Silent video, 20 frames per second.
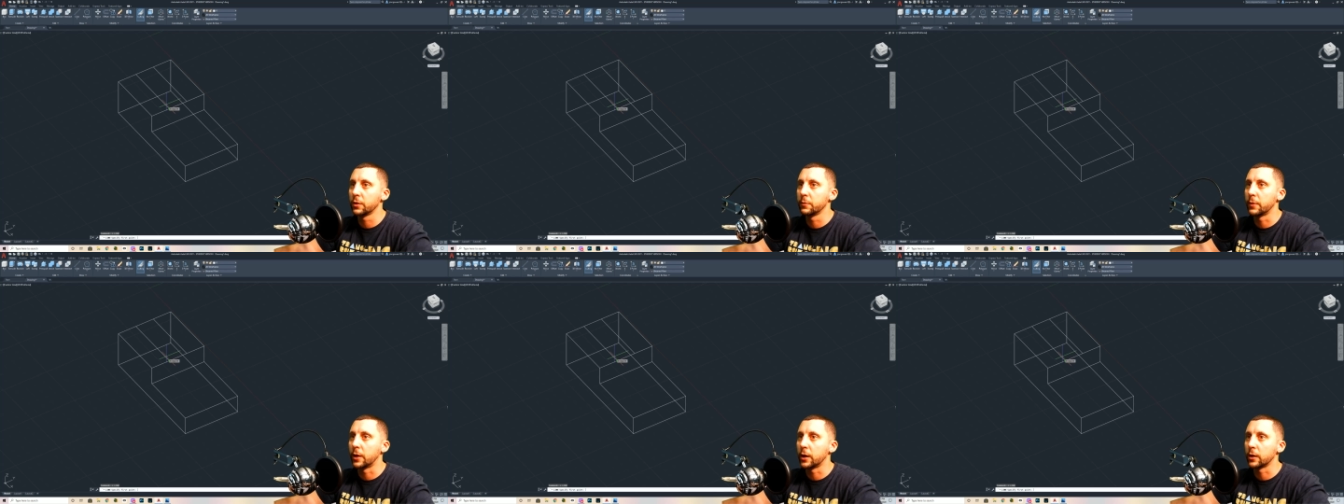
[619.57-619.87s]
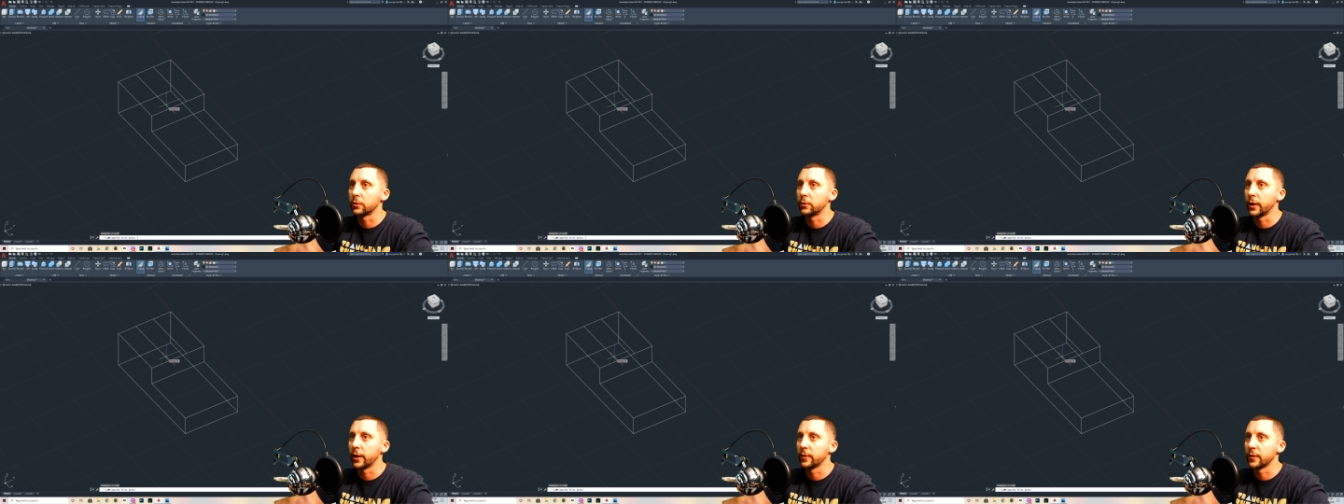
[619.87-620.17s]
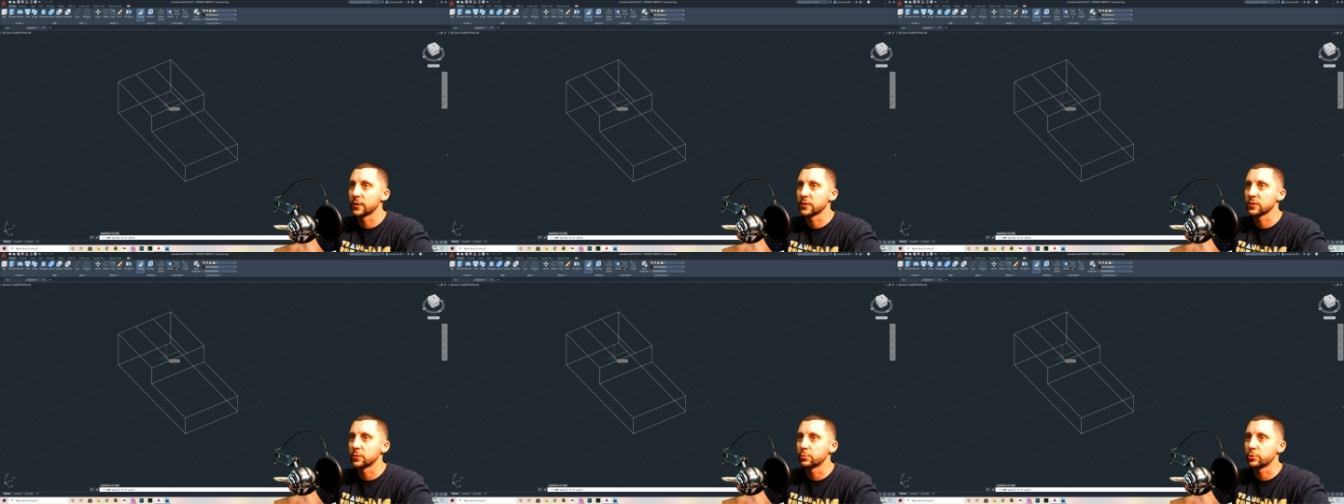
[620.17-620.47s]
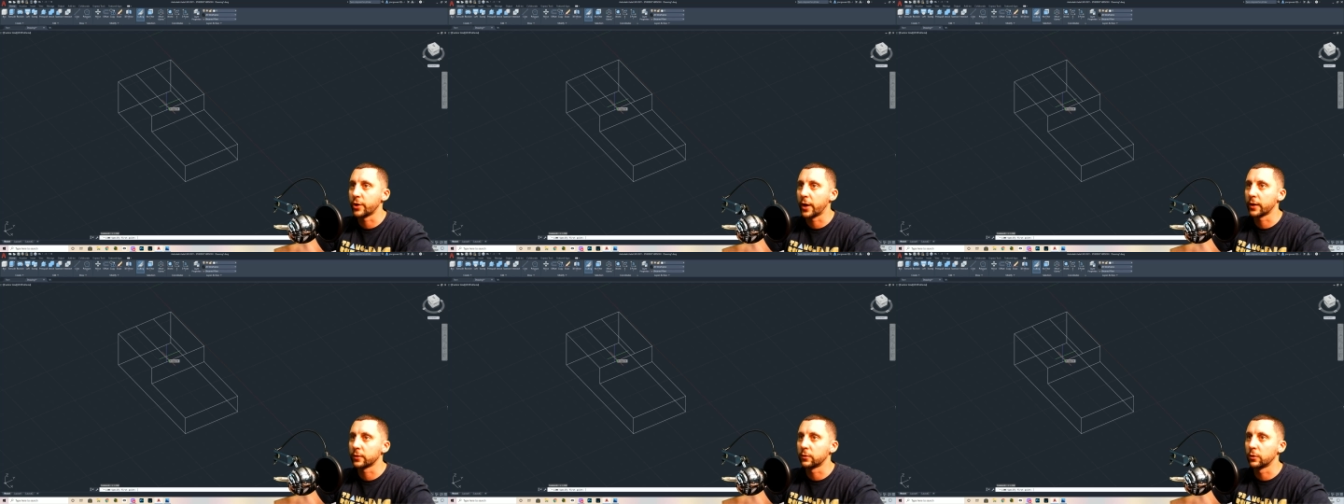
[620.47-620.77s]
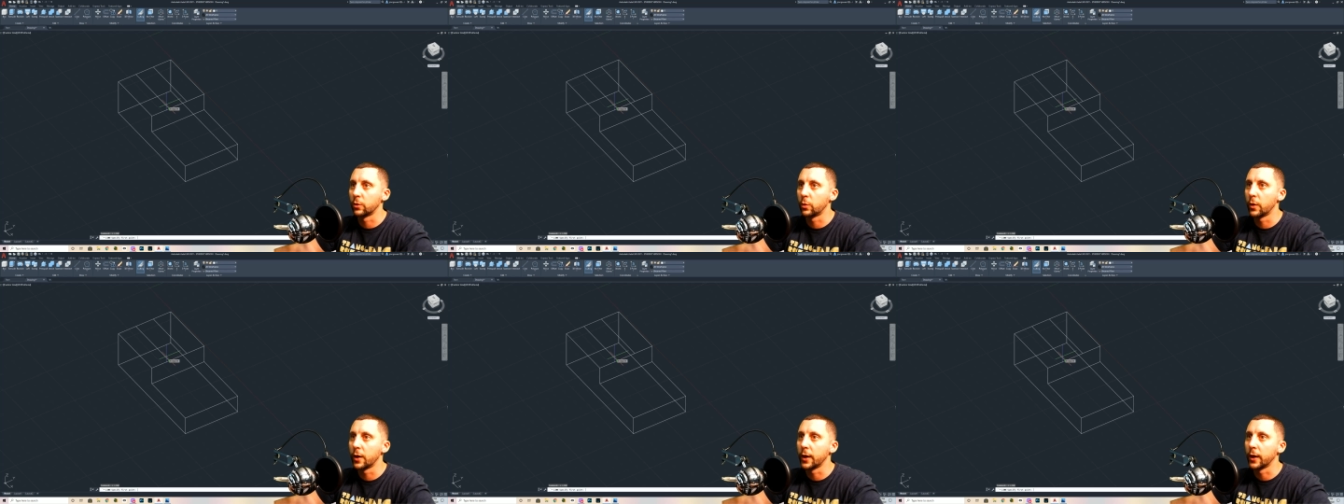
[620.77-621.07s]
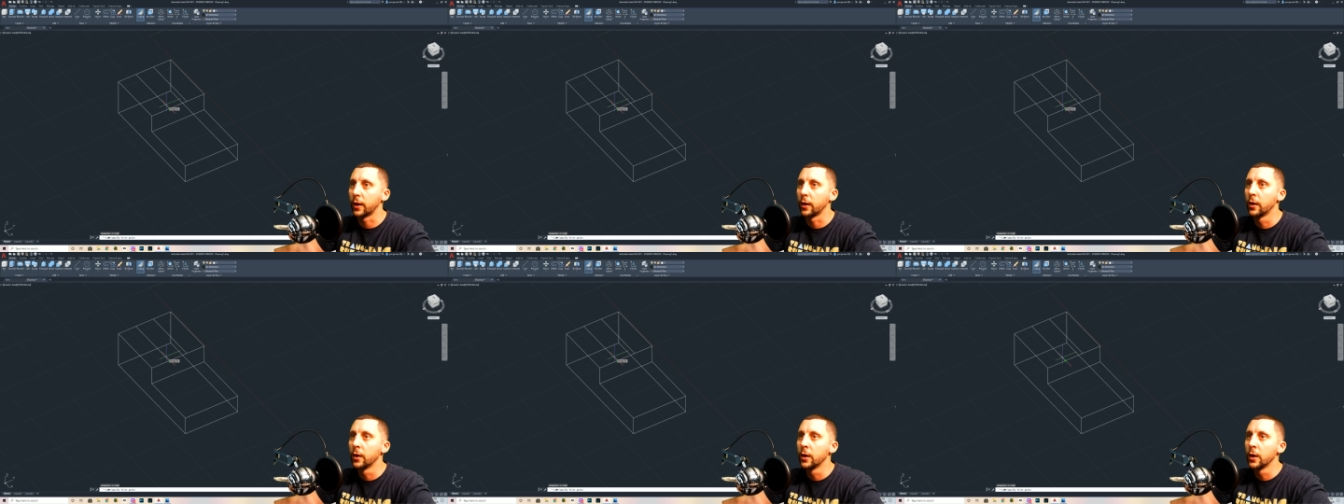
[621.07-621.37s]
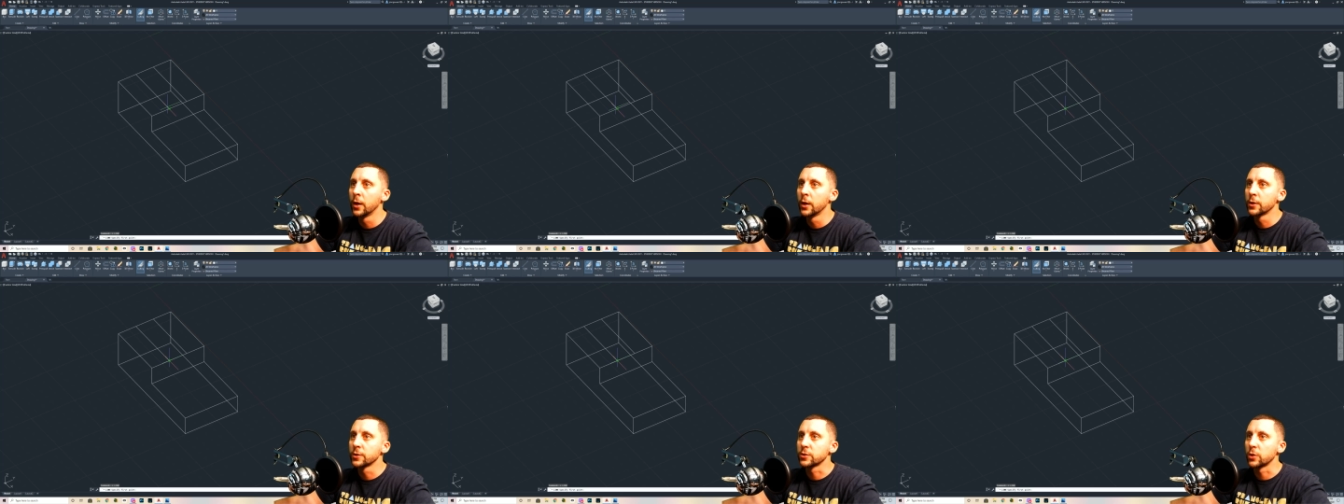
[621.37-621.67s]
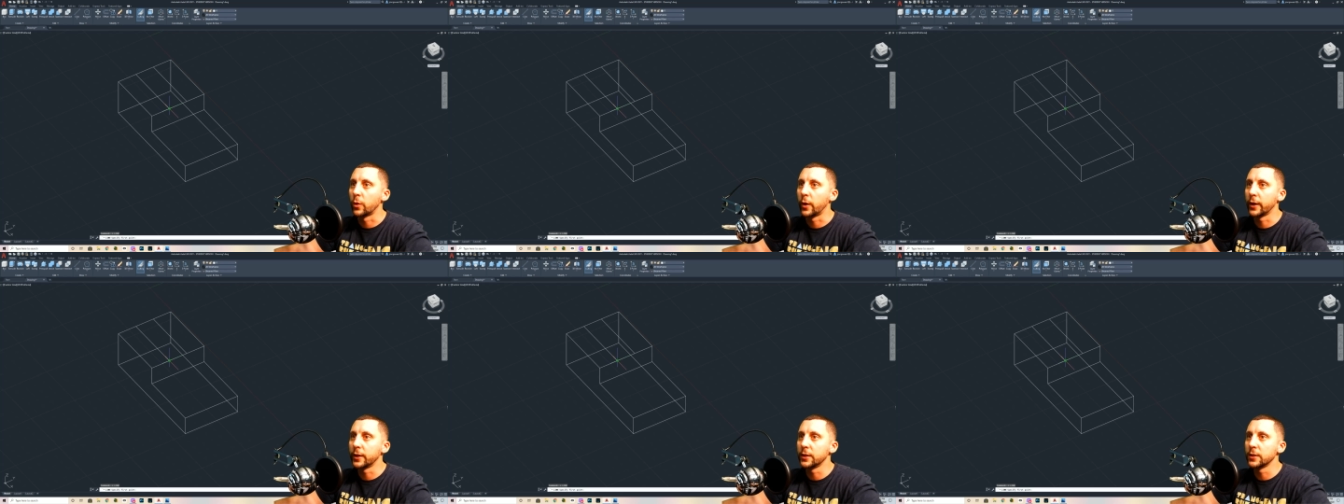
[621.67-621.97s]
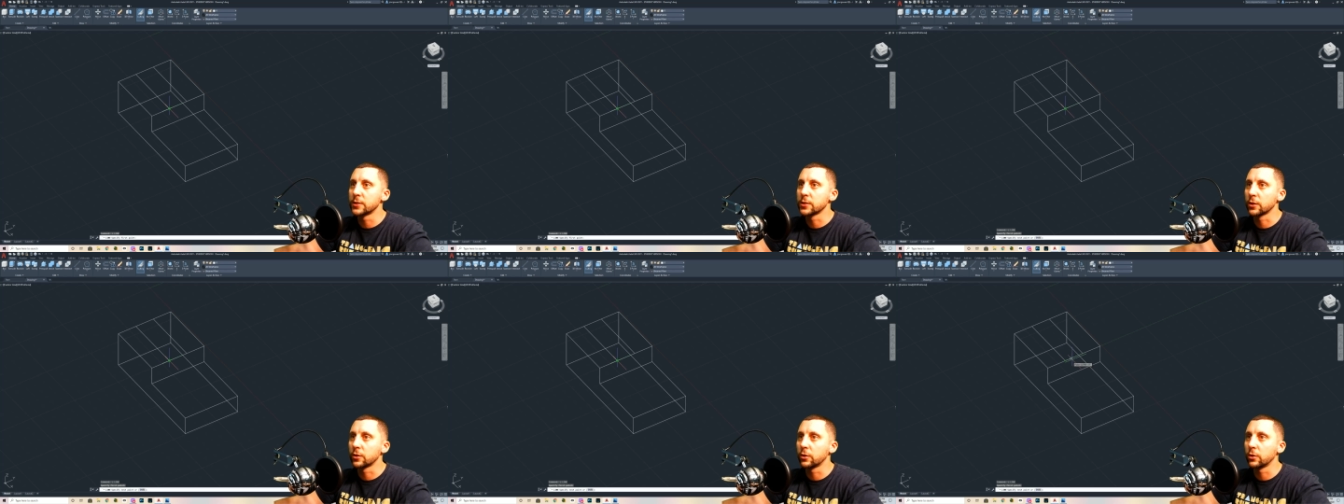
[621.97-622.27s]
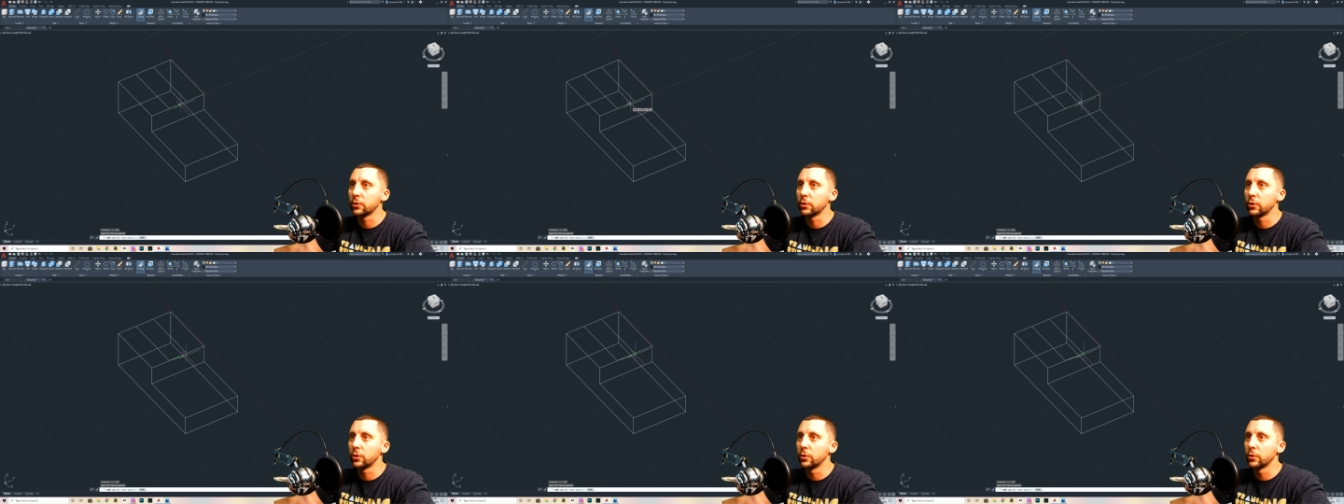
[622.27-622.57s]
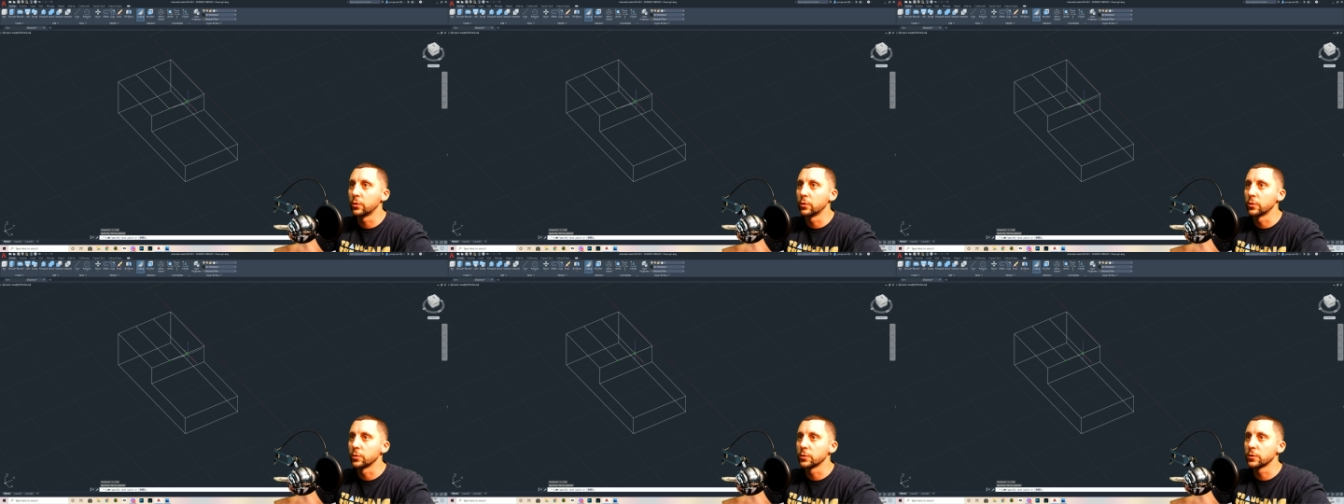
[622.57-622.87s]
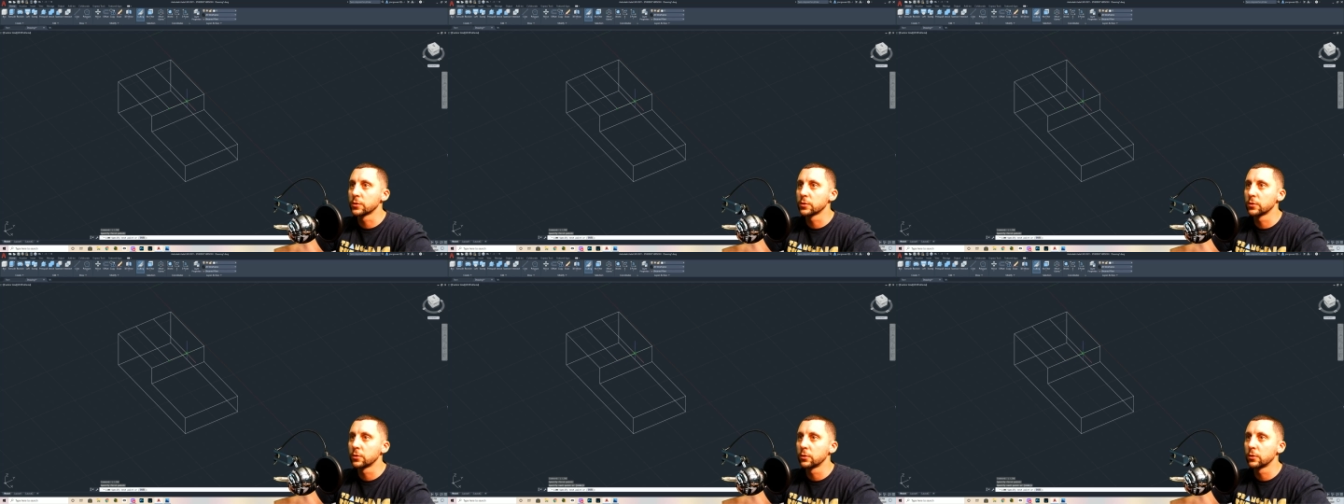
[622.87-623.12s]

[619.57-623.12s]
model and then subtract it away. So I need to close